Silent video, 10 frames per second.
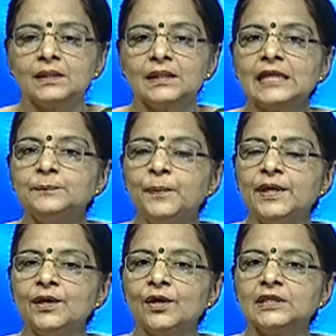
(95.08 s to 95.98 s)
That
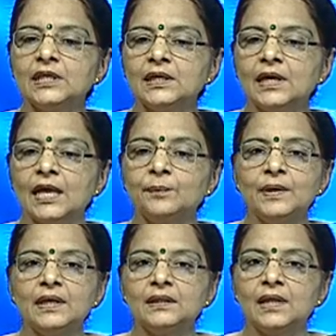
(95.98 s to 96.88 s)
periodic can
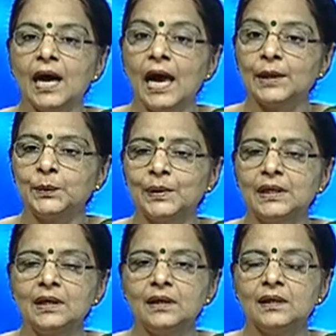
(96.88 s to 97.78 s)
be the
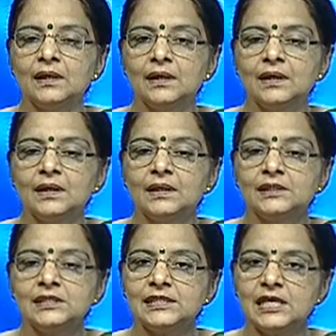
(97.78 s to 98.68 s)
annual,
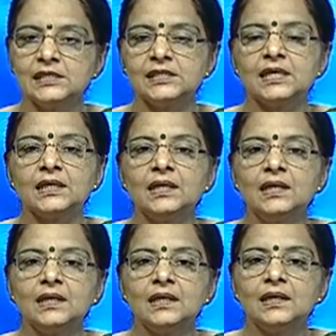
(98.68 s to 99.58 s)
seasonal
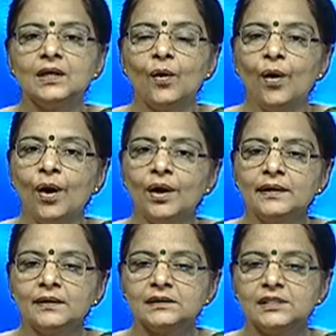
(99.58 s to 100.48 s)

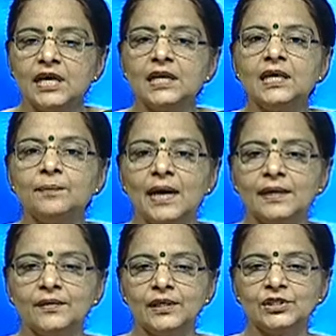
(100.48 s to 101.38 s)
or daily
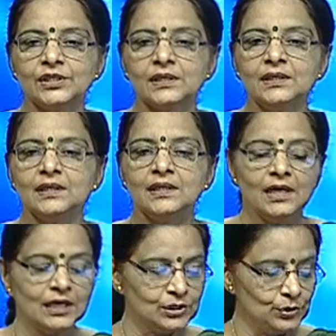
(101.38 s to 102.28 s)
migration
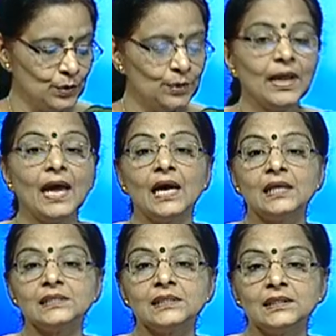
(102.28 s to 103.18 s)
is known
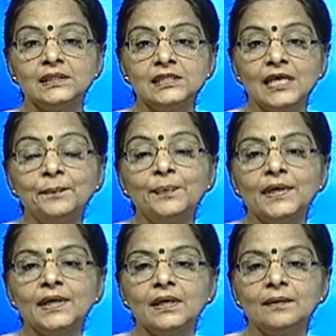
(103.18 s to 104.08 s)
as
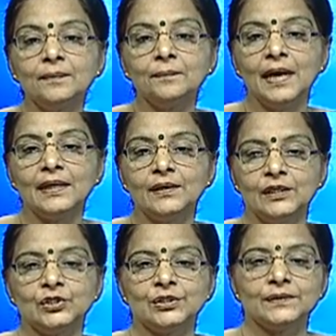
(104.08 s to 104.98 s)
temporary
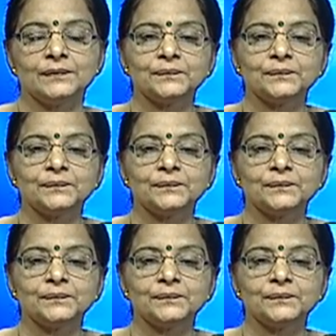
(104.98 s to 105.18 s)
migration.